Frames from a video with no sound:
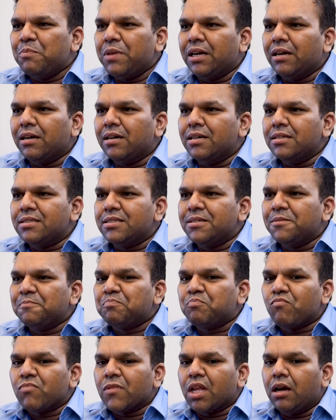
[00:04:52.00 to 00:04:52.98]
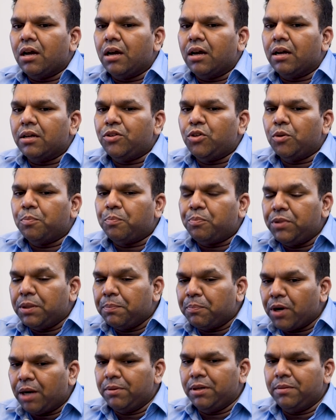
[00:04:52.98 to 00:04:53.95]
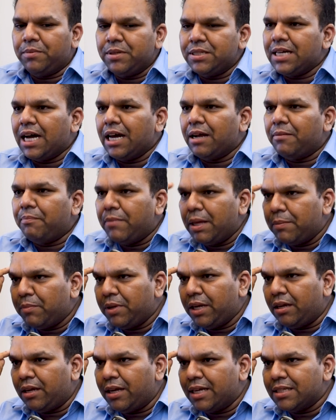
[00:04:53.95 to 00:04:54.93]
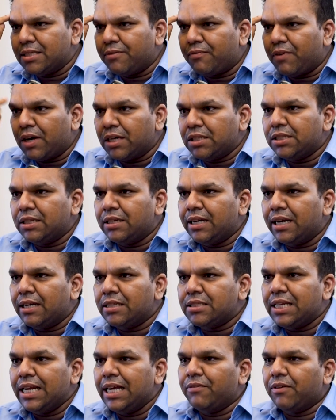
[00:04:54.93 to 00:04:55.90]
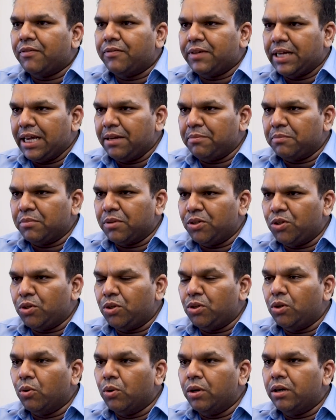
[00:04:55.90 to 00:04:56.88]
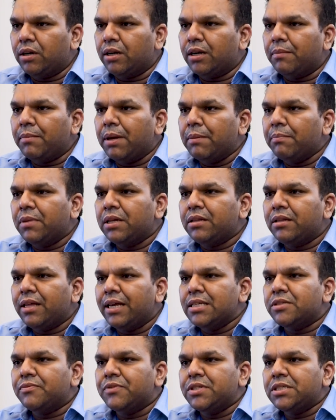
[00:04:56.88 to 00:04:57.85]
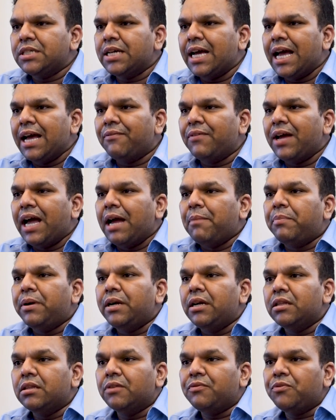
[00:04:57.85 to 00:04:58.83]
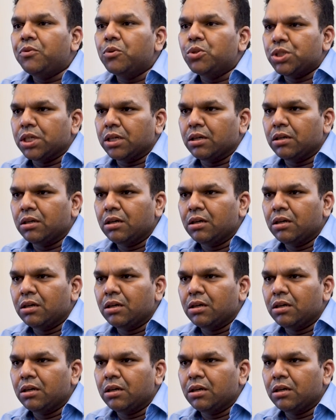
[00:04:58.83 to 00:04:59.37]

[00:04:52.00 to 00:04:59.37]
Because the problem is our memory is a function and a slave of time. You don't remember things which have happened in the future.